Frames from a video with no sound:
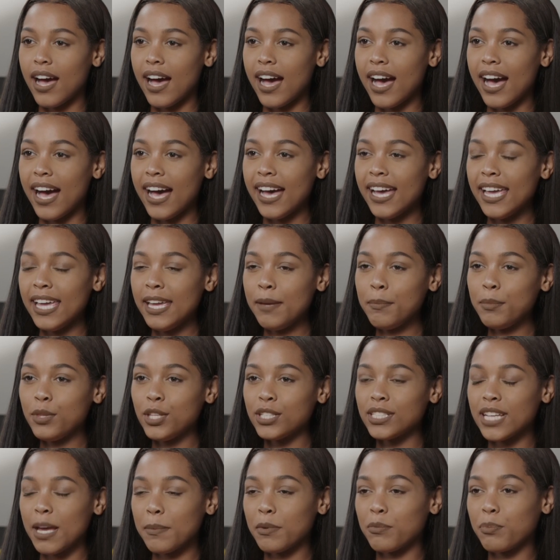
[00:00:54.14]
I'm
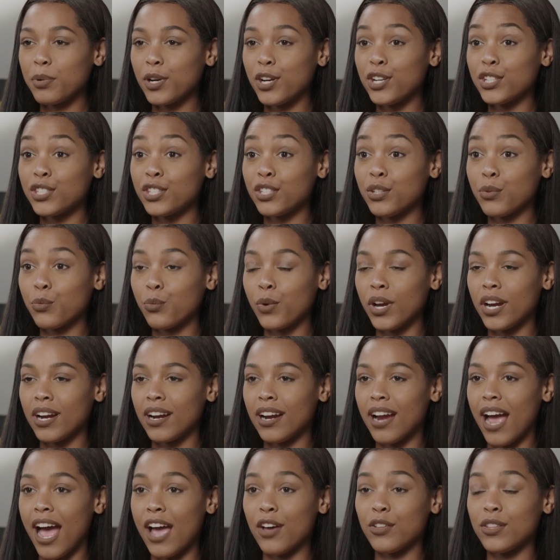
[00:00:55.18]
the type of person
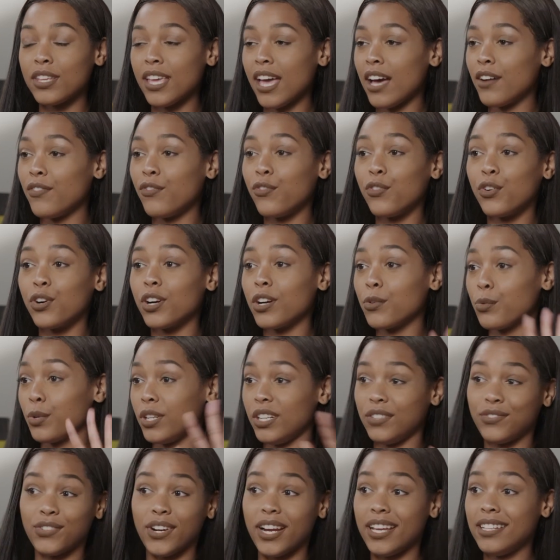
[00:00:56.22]
where I only have four
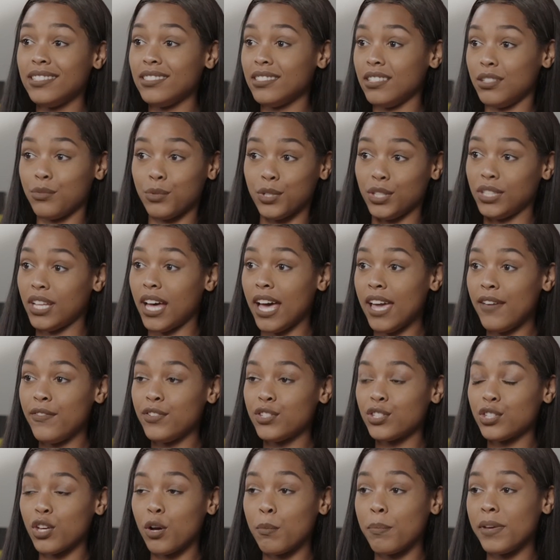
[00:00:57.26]
real friends in real life,
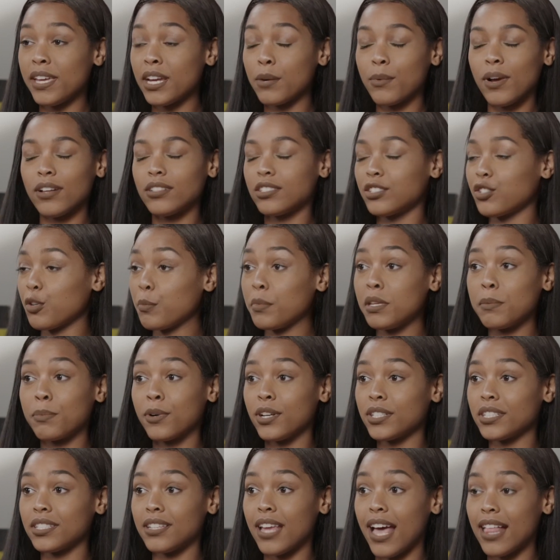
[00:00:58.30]
so being around so many
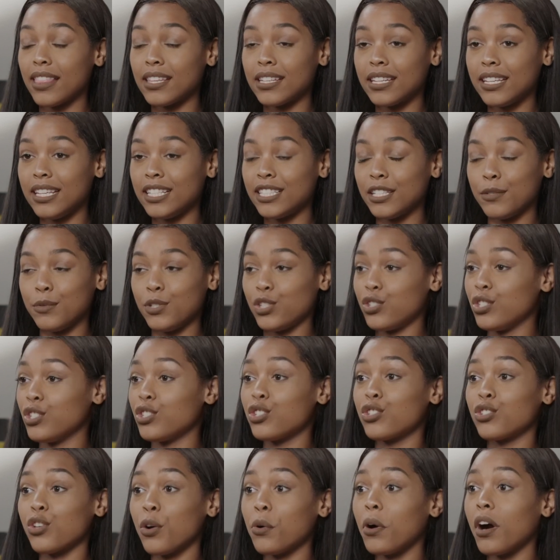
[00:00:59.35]
personalities, it was
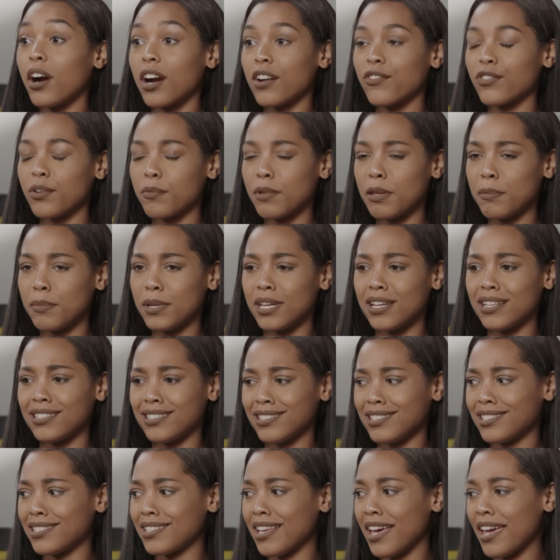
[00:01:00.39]
just so hard for me because
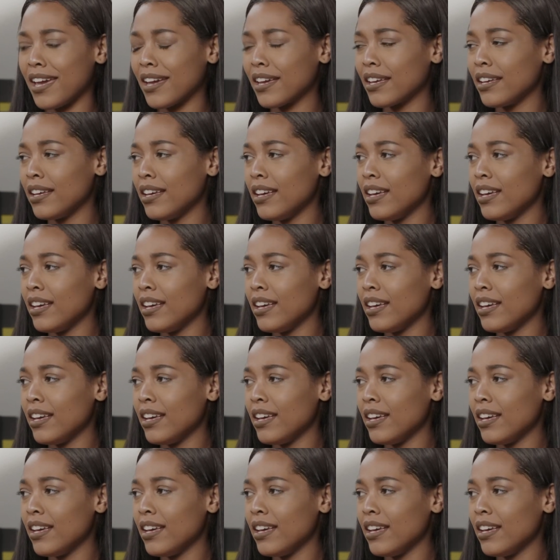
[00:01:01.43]
it's like